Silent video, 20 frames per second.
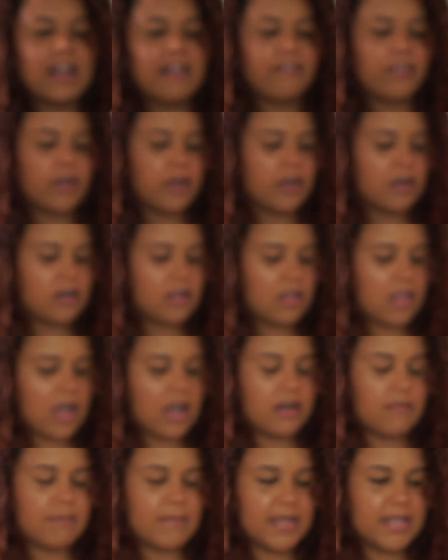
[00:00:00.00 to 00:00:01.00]
I've heard a
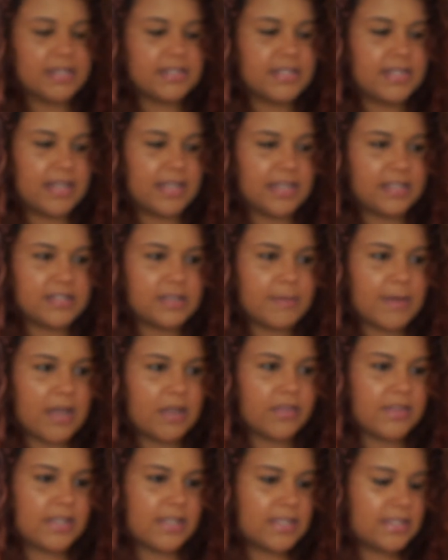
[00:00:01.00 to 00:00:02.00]
lot of mixed things
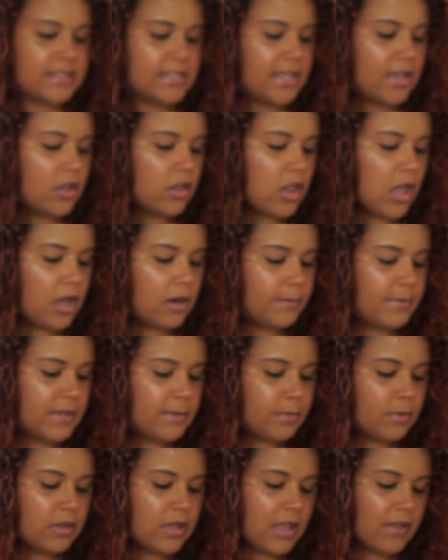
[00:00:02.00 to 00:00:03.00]
about this. Like, a lot of
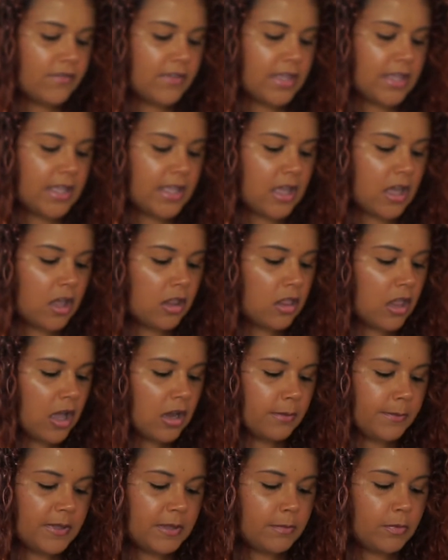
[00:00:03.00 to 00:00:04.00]
people love it, a
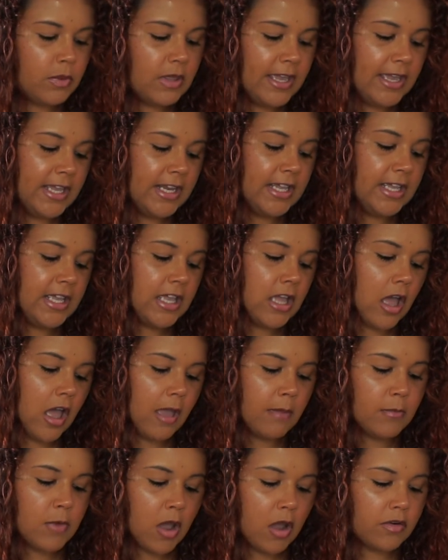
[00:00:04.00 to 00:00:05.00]
lot of people hate it.
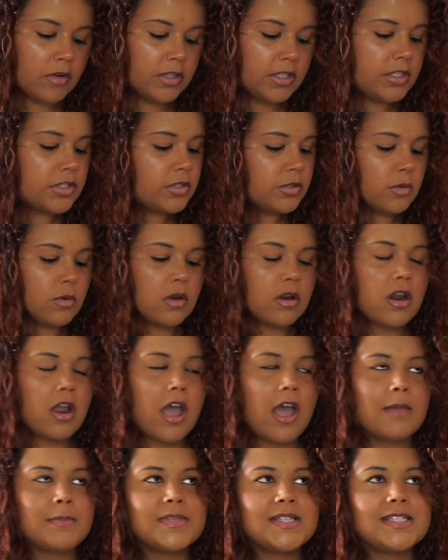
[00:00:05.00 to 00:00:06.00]
I'm not really sure.
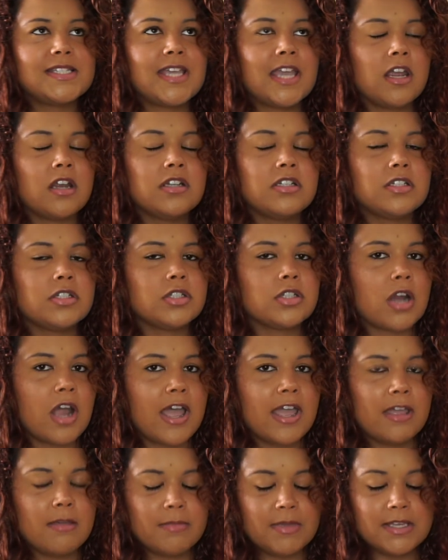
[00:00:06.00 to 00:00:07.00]
I'm scared to
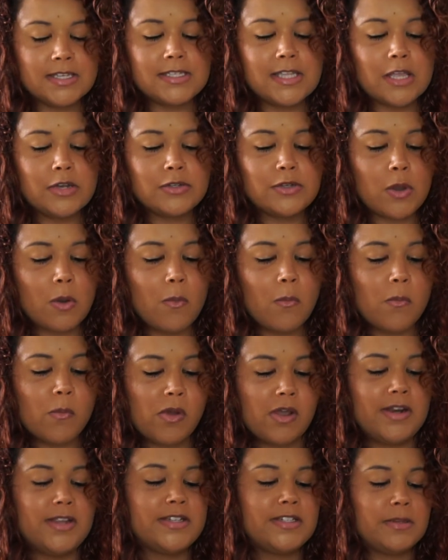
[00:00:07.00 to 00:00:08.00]
try it because I don't
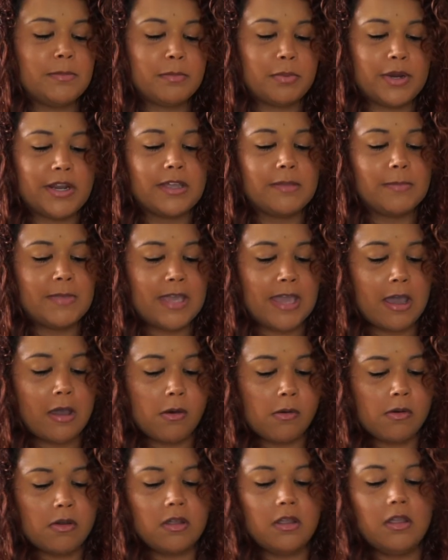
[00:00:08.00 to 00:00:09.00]
want it to break me out.